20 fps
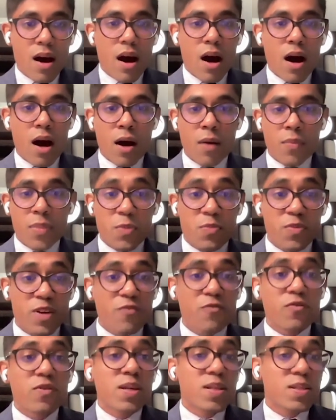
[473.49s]
The
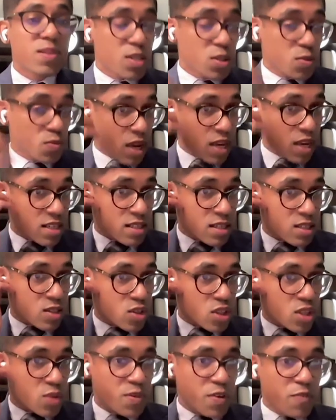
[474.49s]
preferences matter.
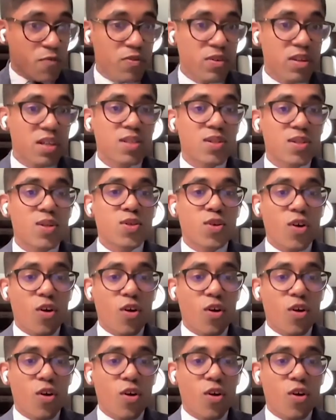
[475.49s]
So the preferences